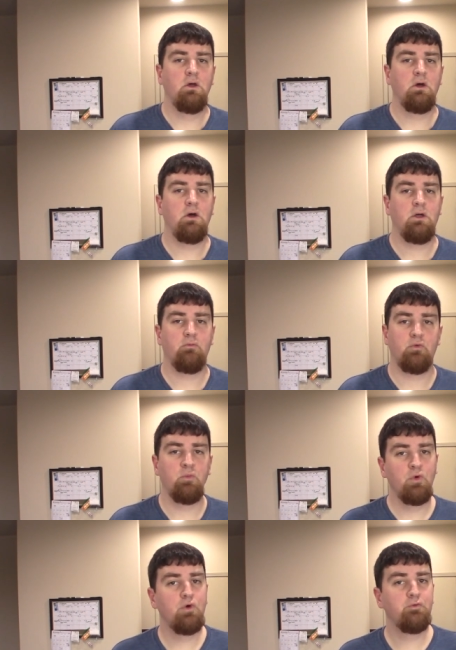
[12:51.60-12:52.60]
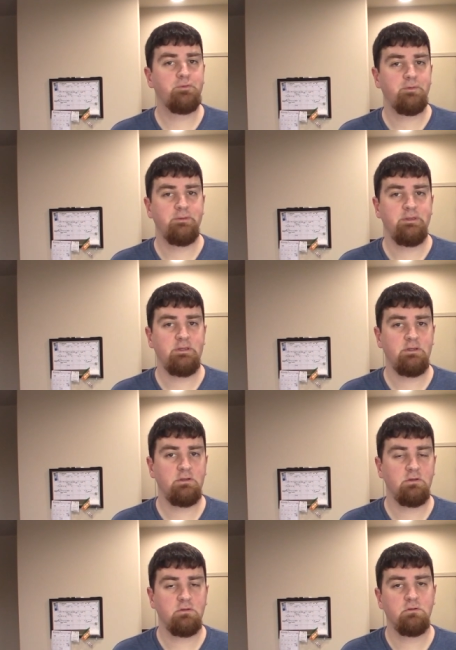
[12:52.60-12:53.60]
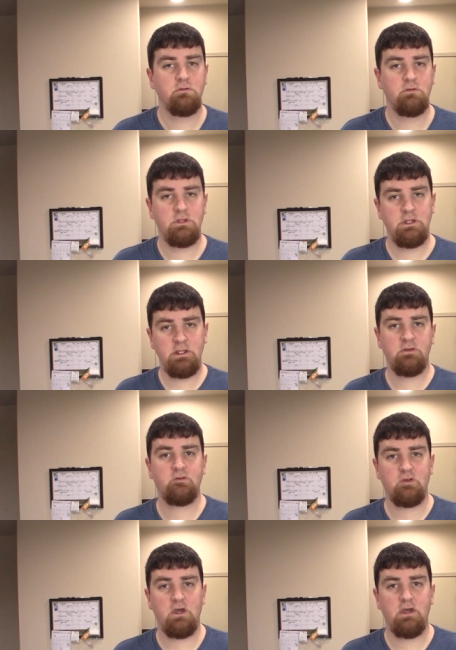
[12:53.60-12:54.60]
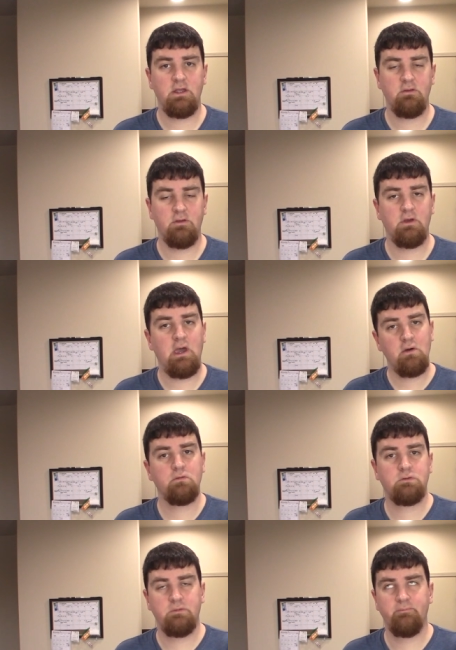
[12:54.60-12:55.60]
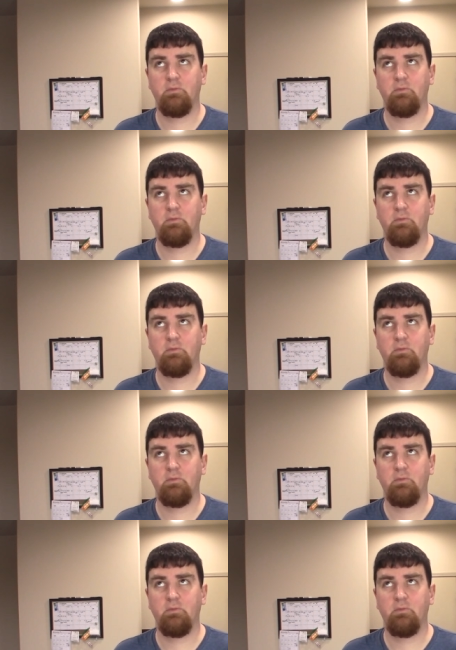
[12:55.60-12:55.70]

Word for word: uh, remove the inside, the out,